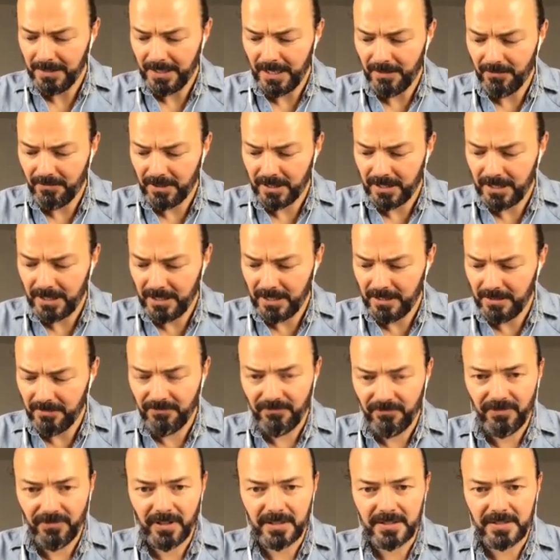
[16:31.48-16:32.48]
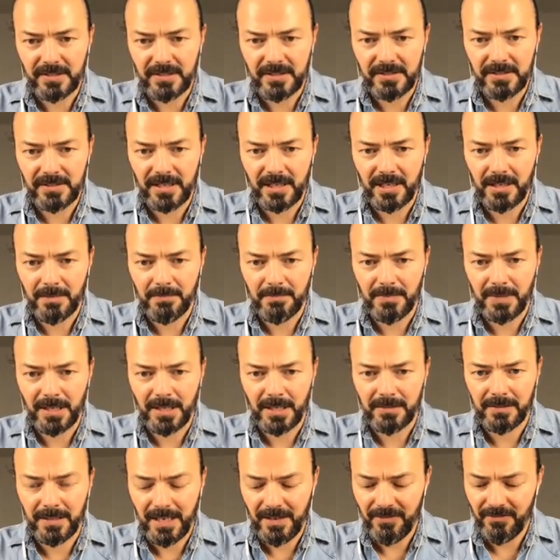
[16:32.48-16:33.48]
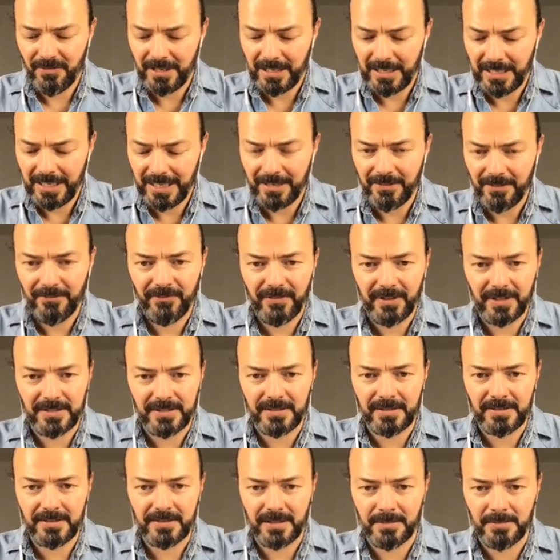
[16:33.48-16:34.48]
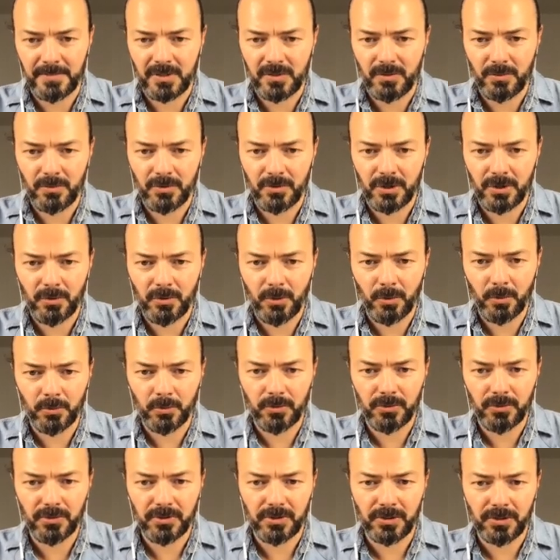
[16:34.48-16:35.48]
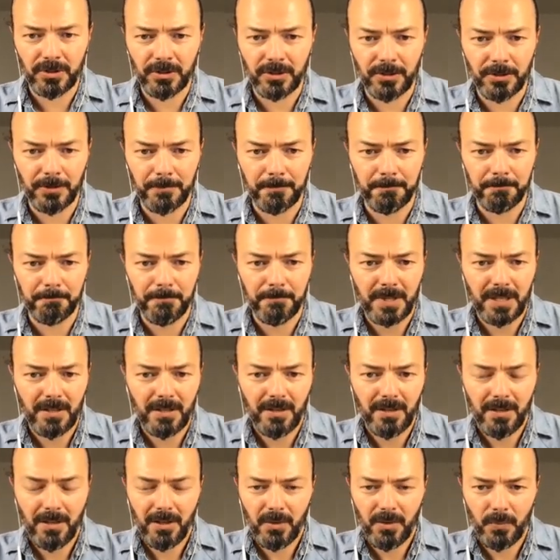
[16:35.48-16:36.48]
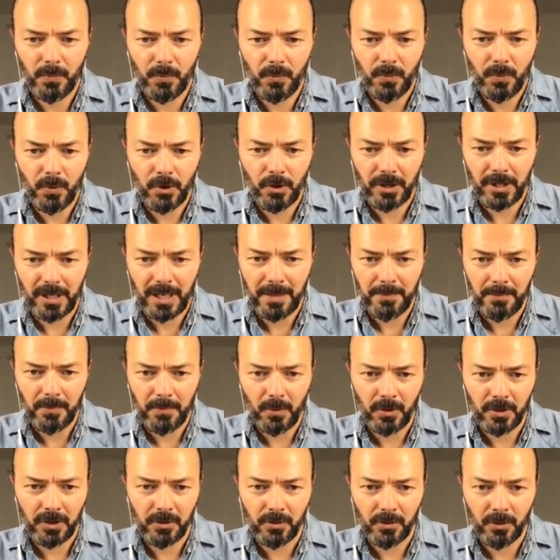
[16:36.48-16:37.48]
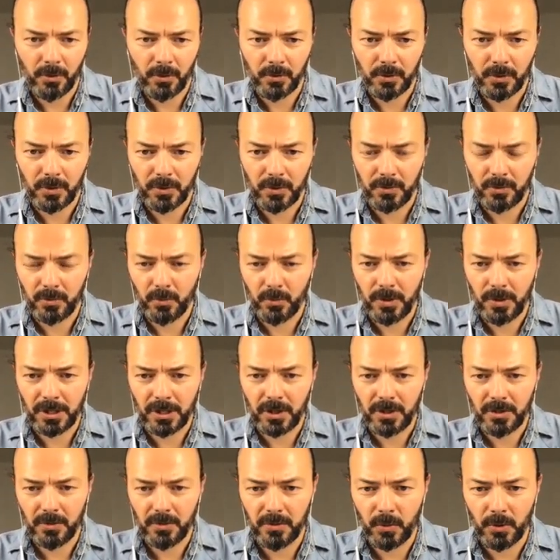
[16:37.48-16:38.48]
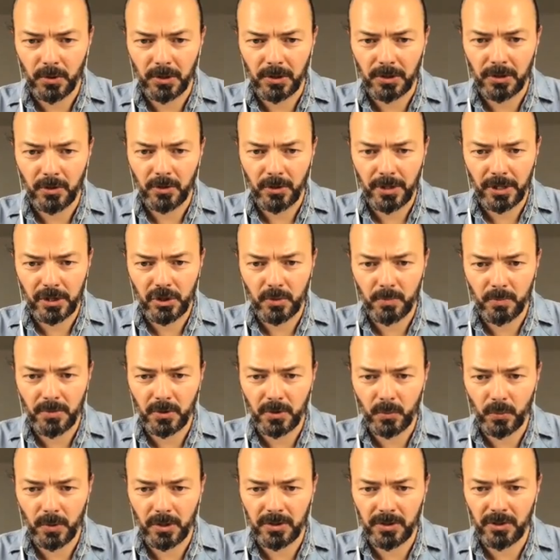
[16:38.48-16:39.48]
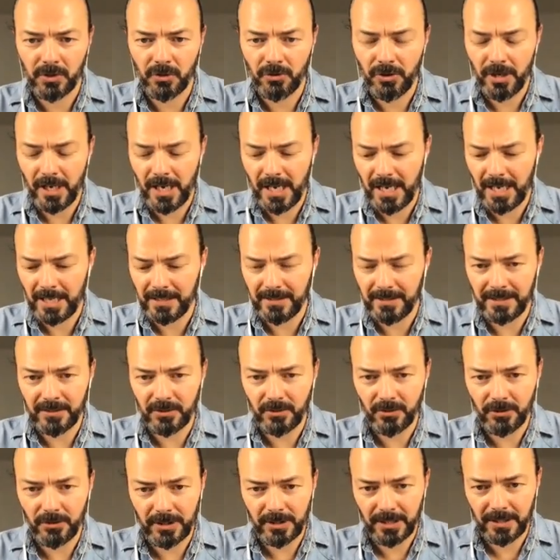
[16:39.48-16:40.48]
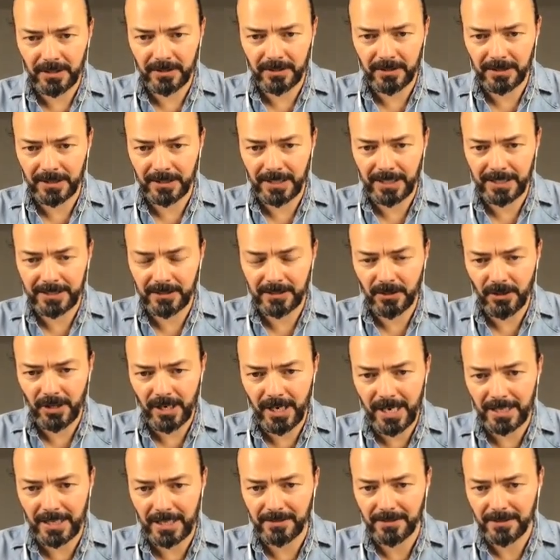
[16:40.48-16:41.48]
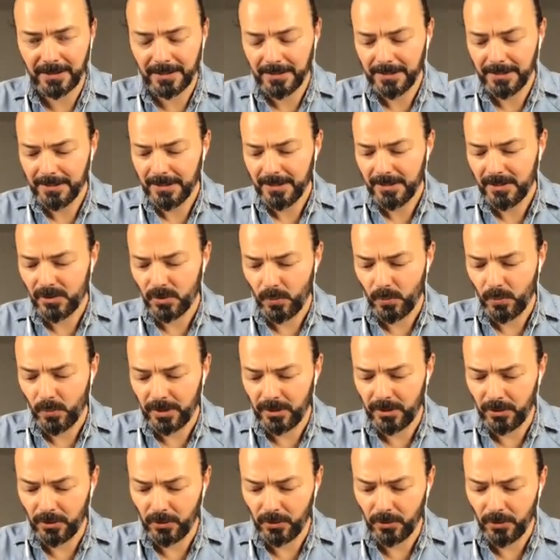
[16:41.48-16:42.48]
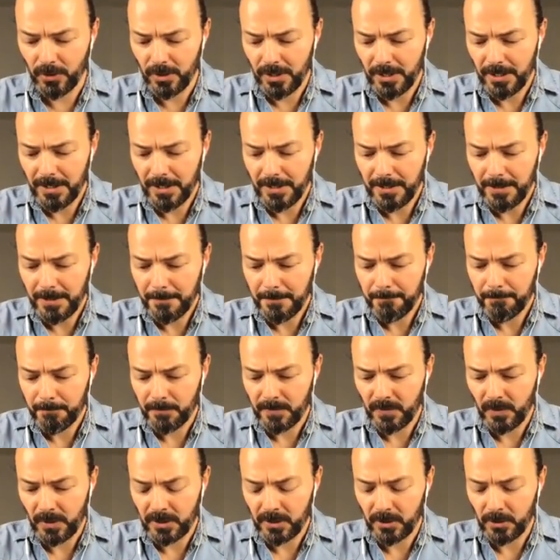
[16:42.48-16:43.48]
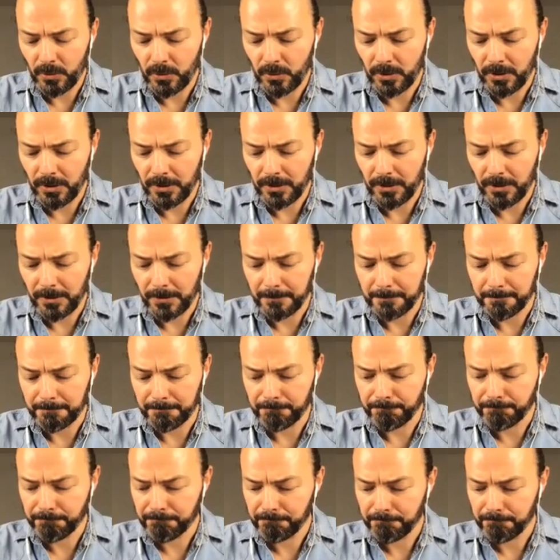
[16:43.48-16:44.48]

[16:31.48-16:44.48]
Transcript: every key feels the same and every letter feels the same. So you don't um, work up or you don't do a connection between your hand and your uh, and your head. So when you when you um,